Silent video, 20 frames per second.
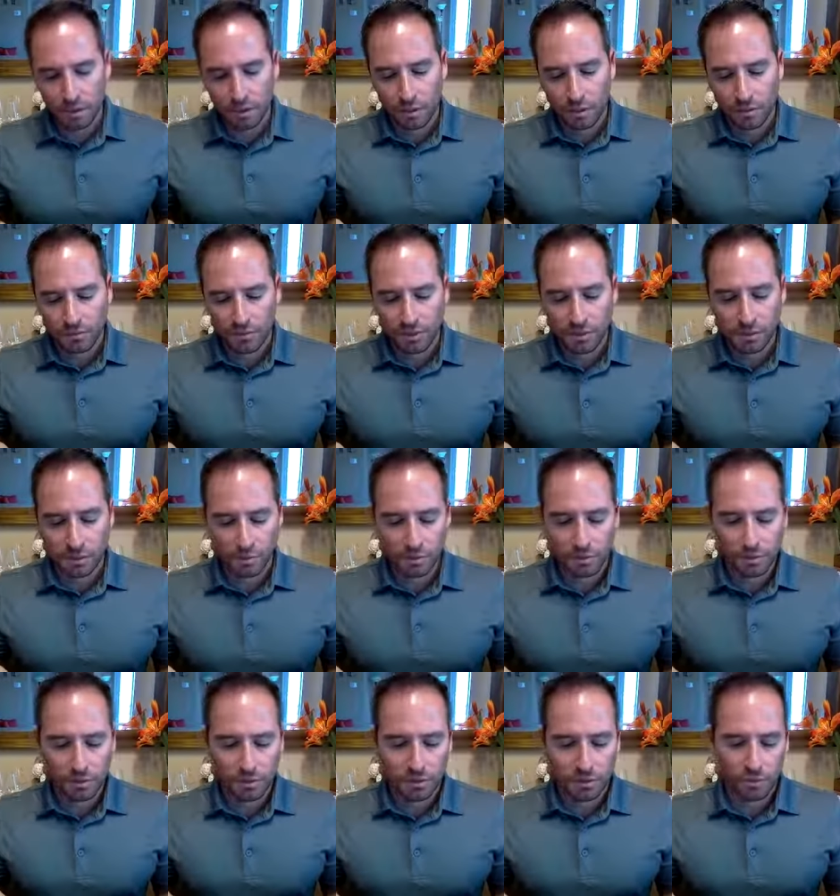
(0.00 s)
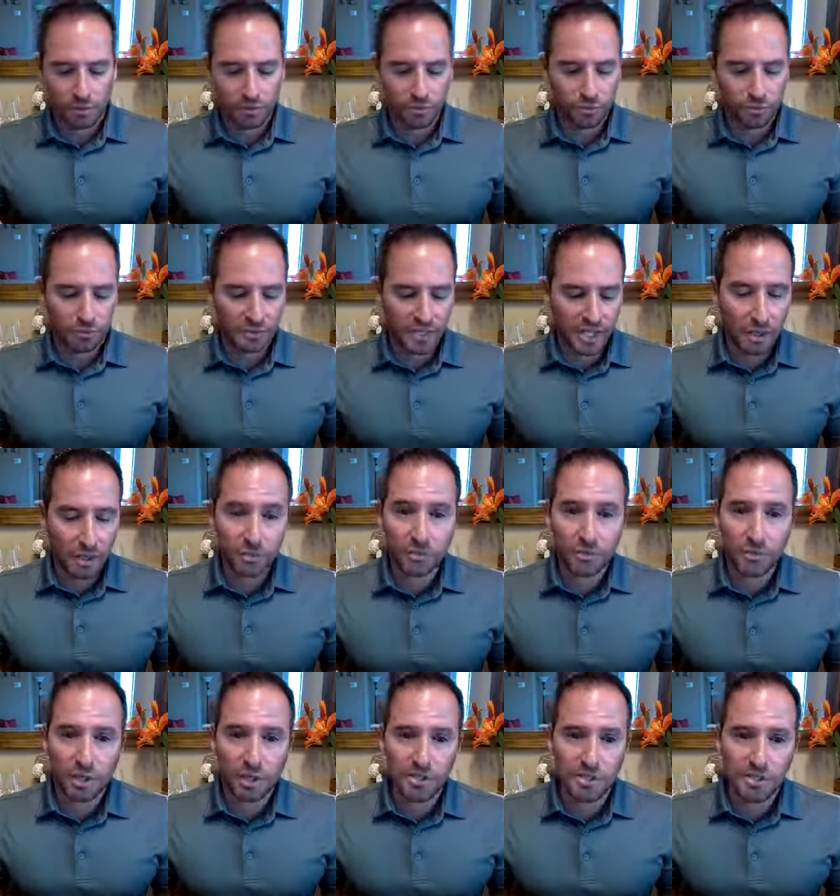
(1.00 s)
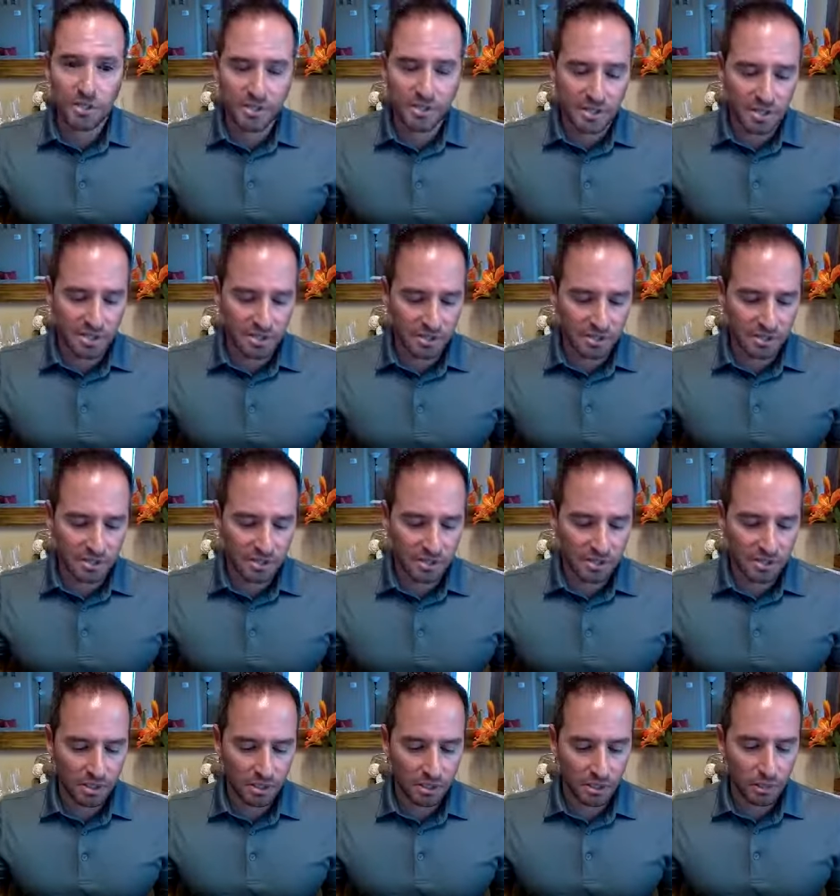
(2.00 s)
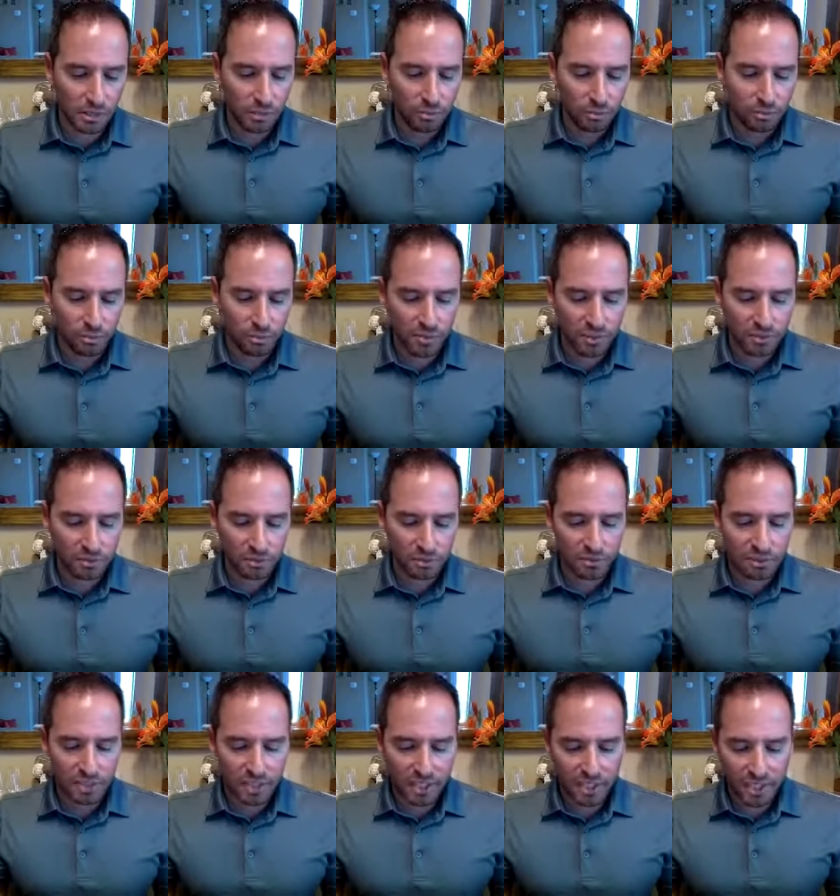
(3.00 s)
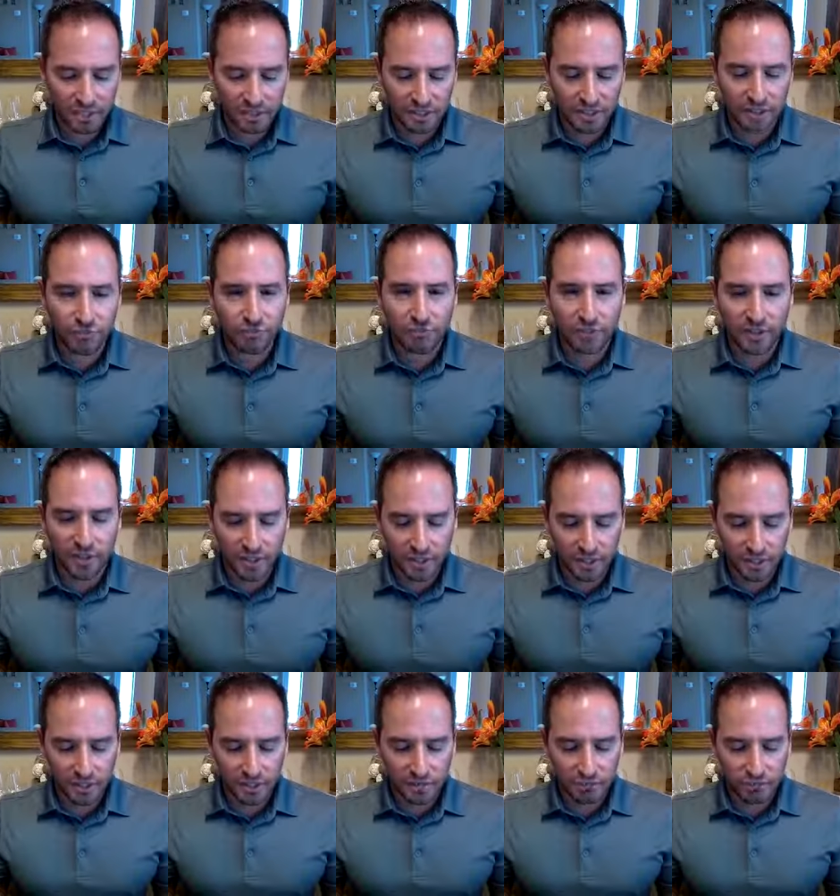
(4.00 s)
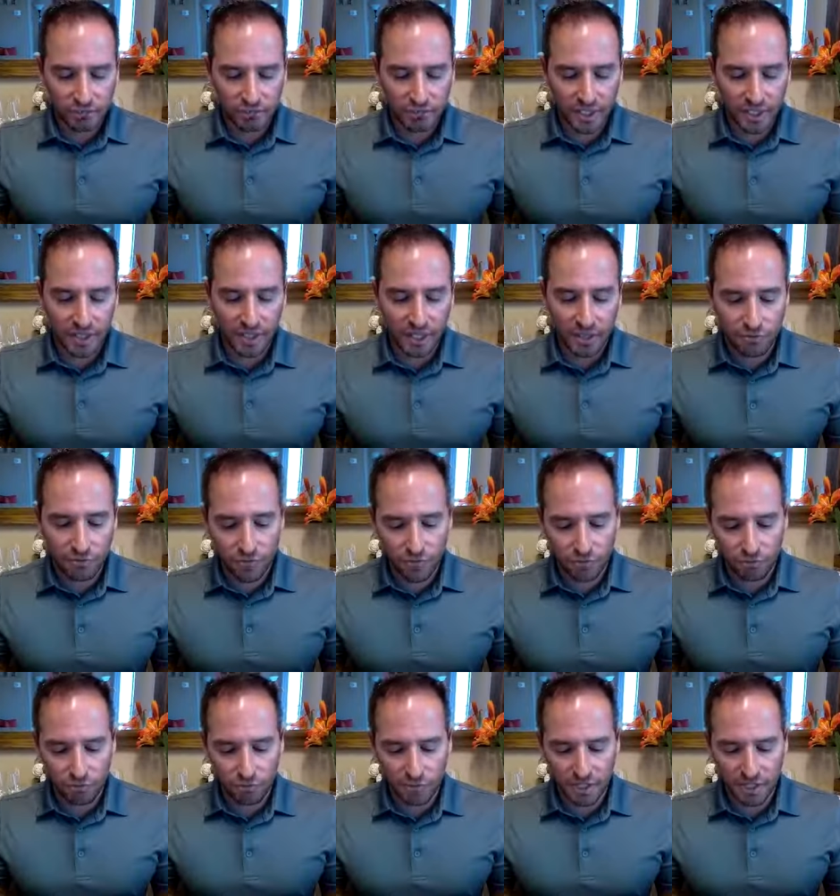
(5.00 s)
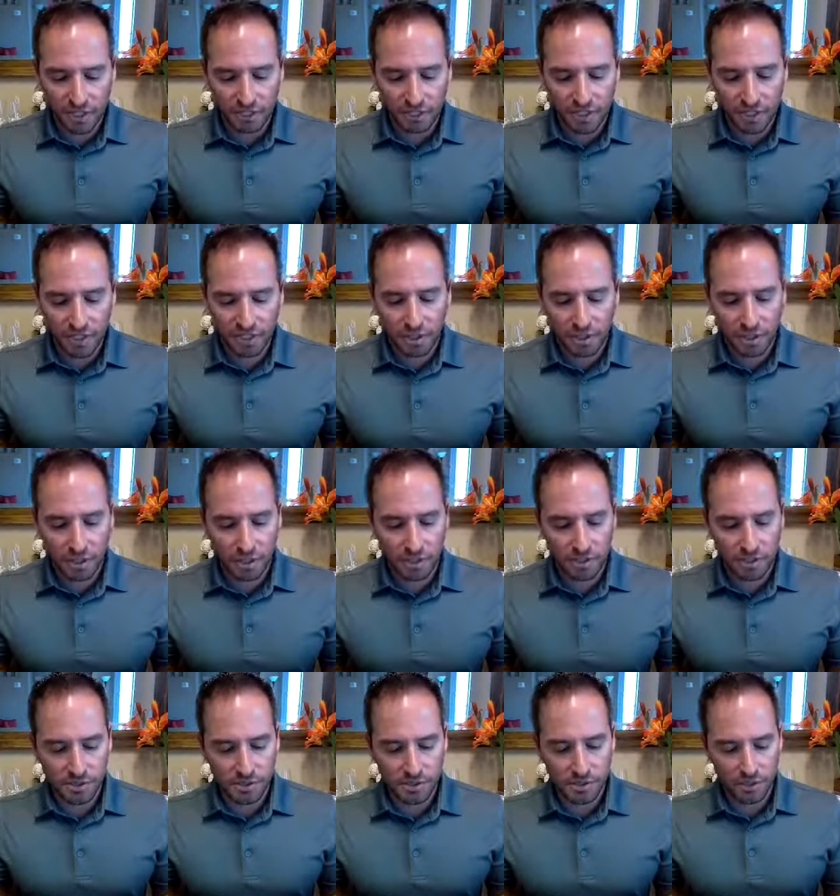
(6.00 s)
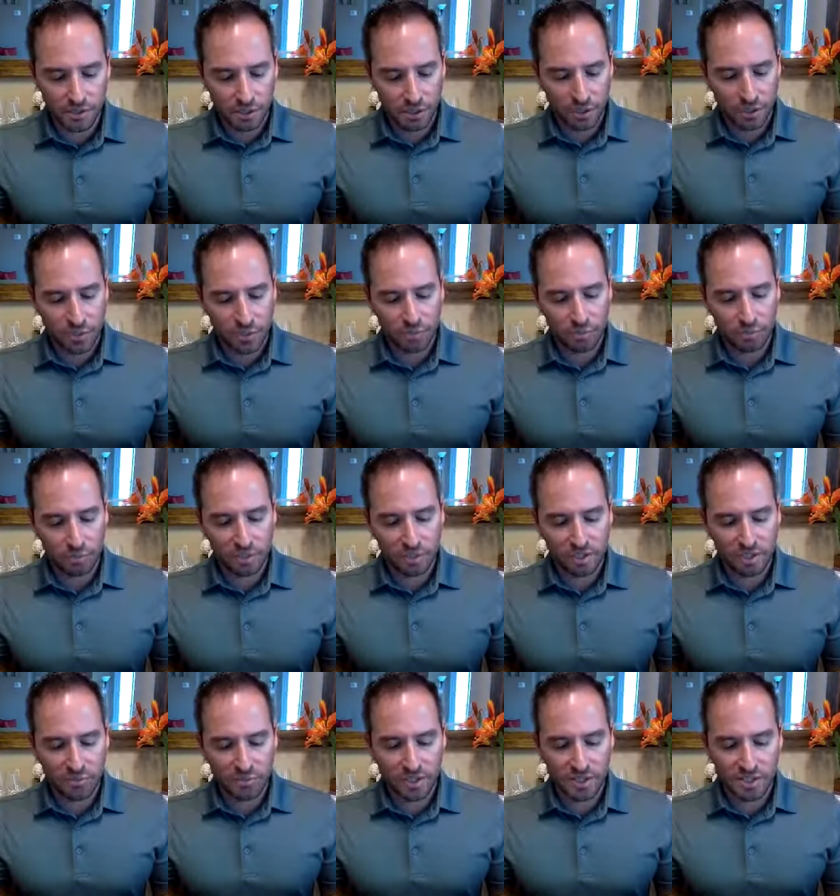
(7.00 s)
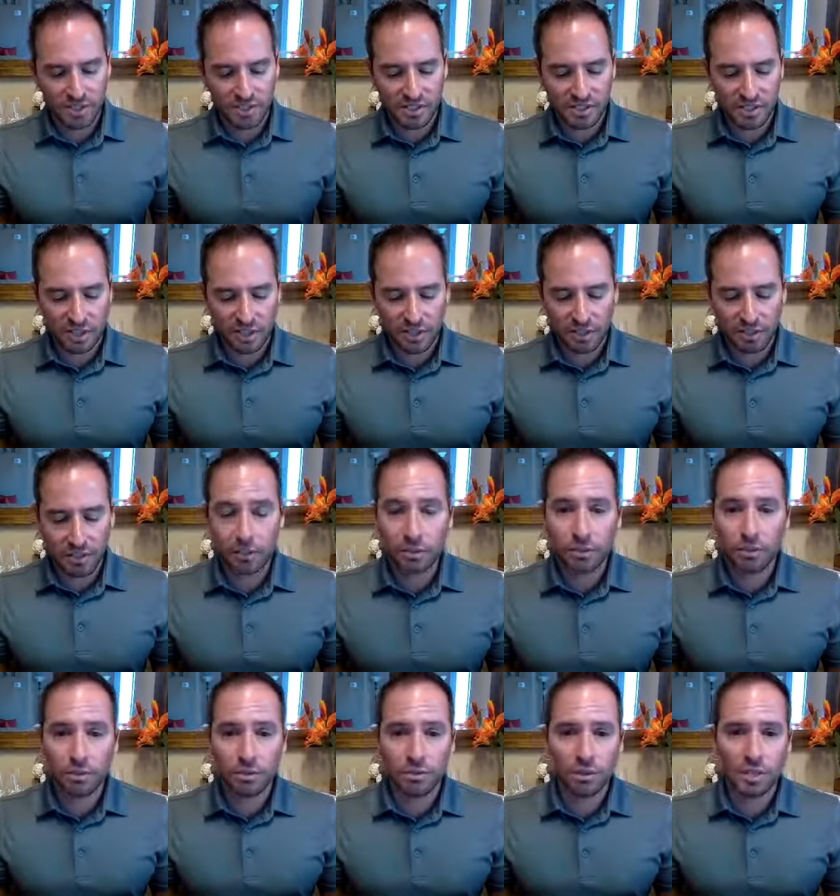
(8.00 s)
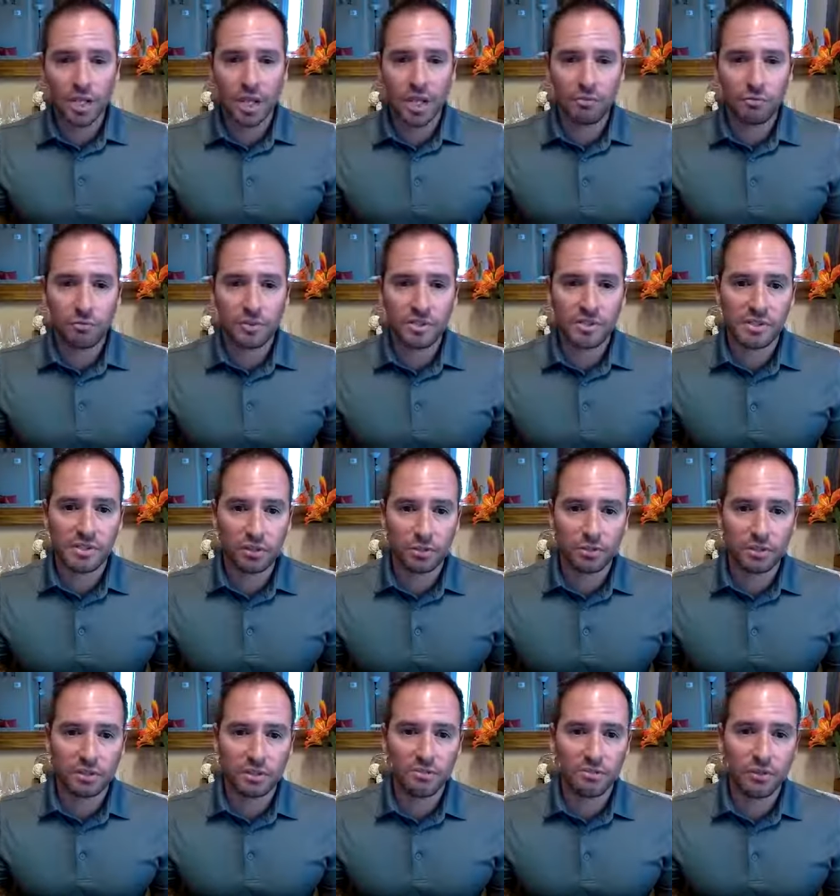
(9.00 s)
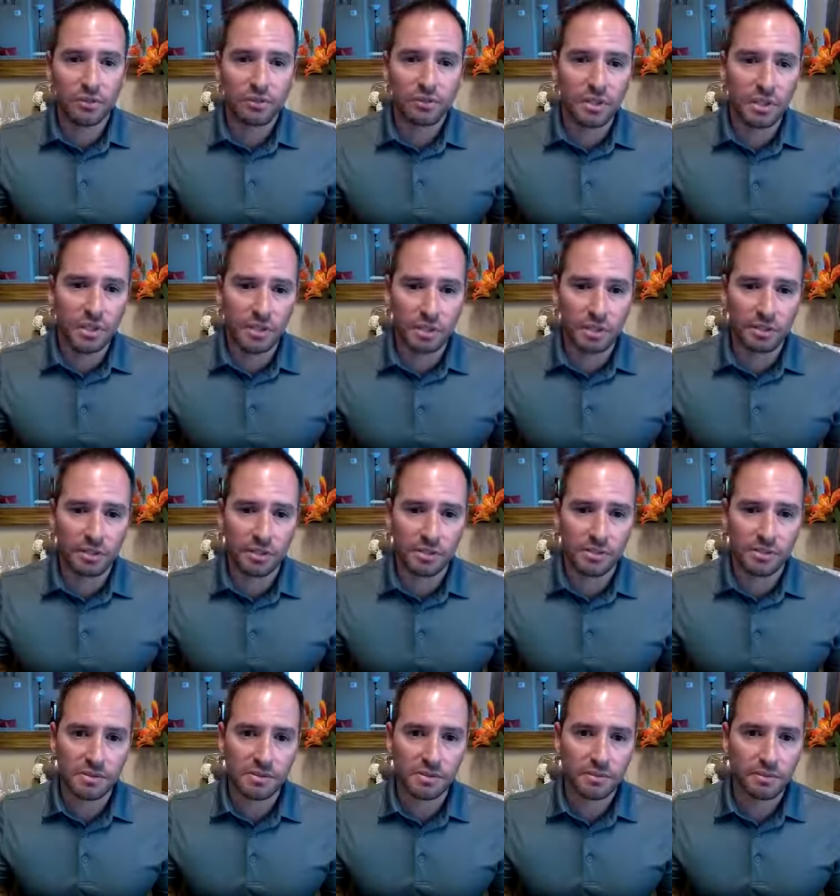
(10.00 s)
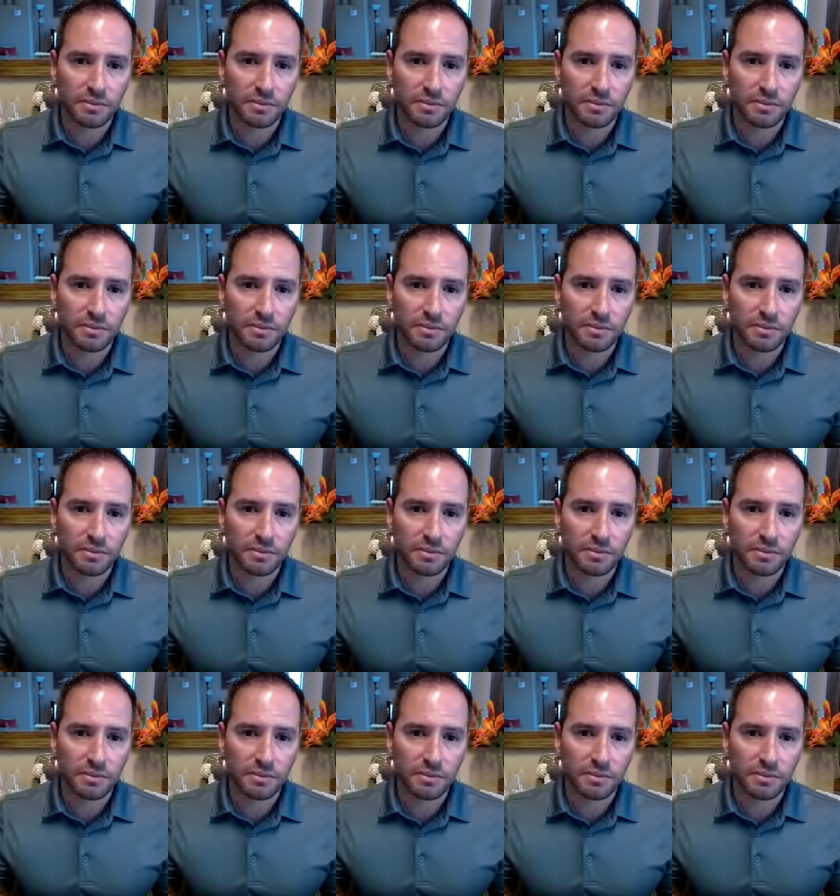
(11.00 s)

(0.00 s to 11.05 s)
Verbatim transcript: Continuing, to doubt God's existence would be to deny that very that every effect has a cause and to believe that something could have resulted from nothingness.